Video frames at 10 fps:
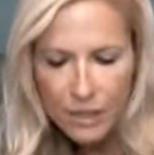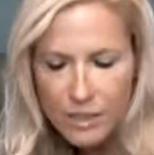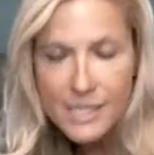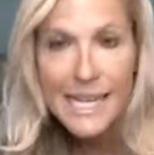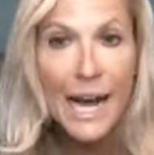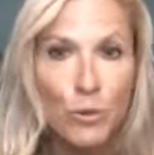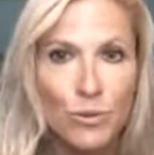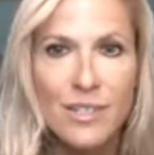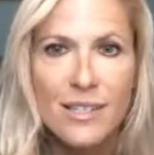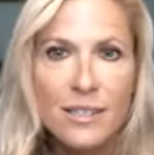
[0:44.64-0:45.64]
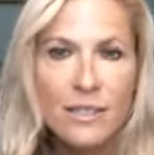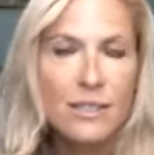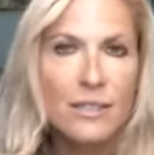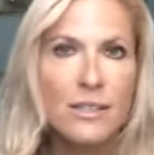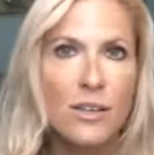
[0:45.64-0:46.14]
sounds.
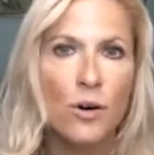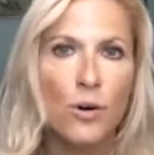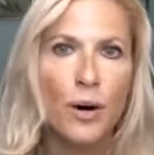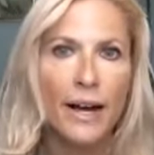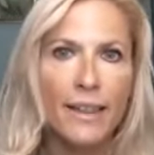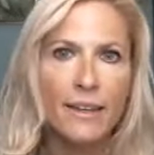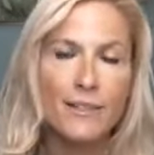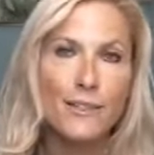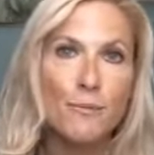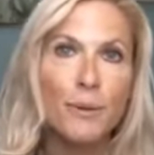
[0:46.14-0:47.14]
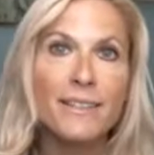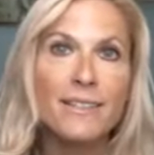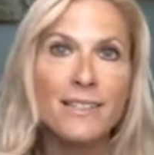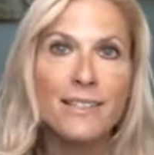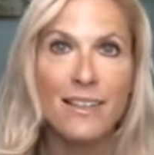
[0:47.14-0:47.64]
So I then
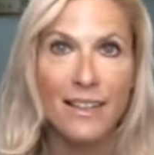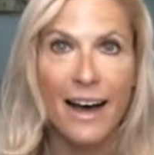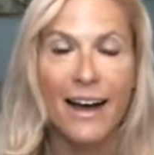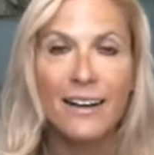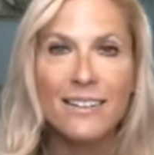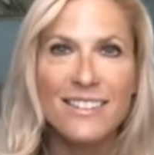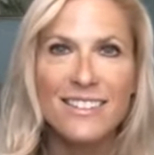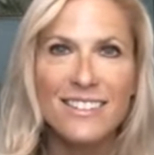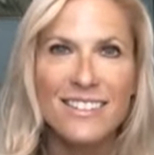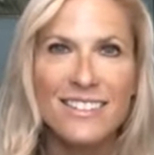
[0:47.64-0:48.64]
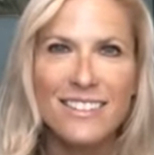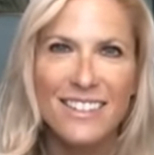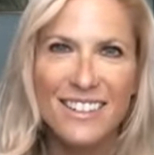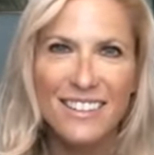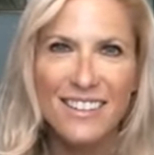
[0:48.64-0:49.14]
express that
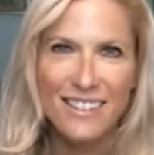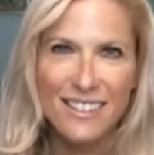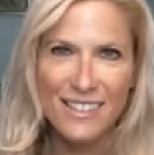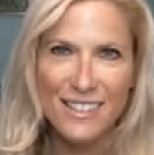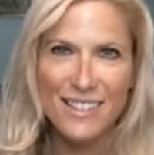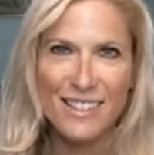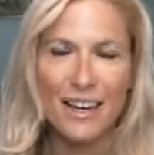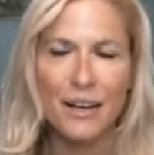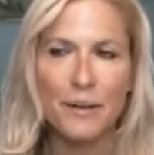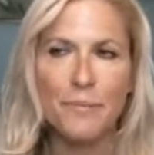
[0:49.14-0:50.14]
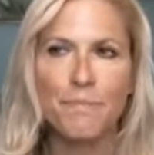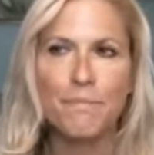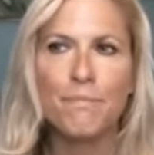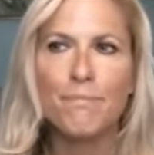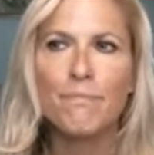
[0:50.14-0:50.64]
in this
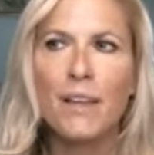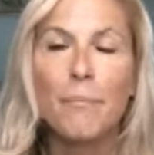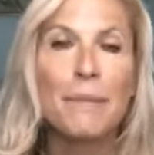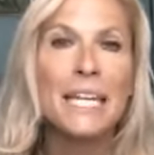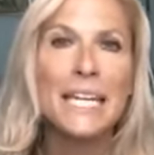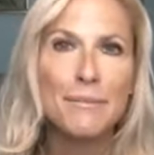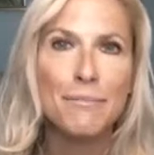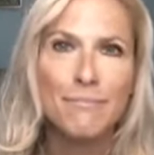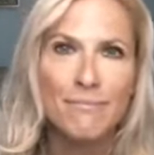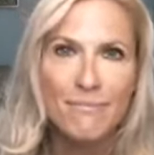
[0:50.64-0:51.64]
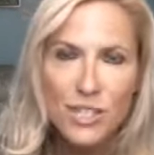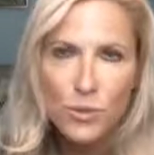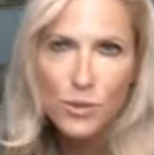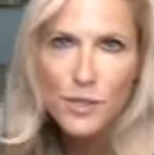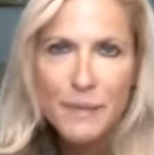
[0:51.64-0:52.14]
medium,
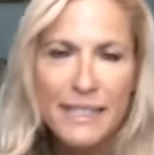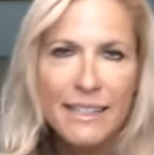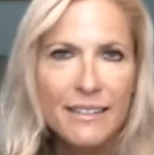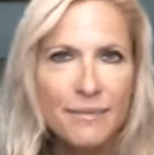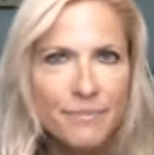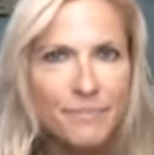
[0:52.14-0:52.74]
so to speak.